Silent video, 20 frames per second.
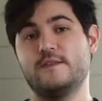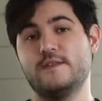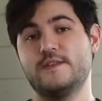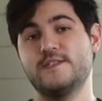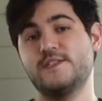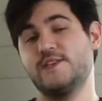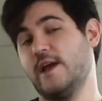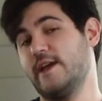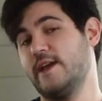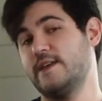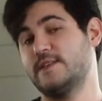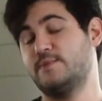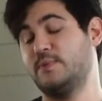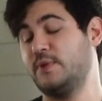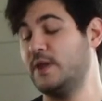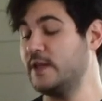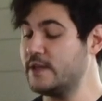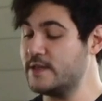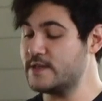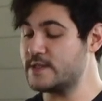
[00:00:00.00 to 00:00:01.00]
This jacket has
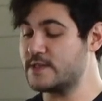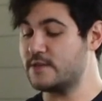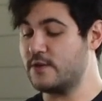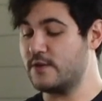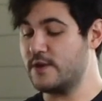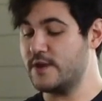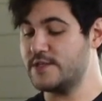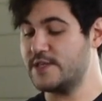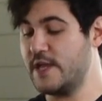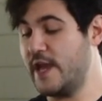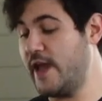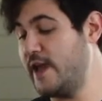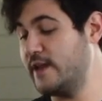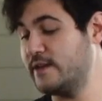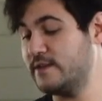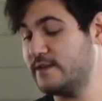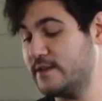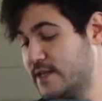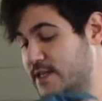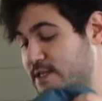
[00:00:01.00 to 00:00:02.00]
plenty of storage
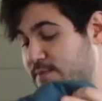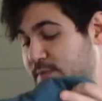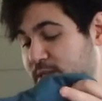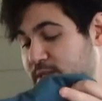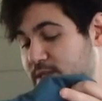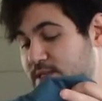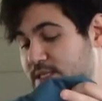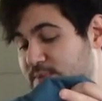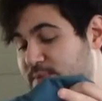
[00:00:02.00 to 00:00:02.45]
and has been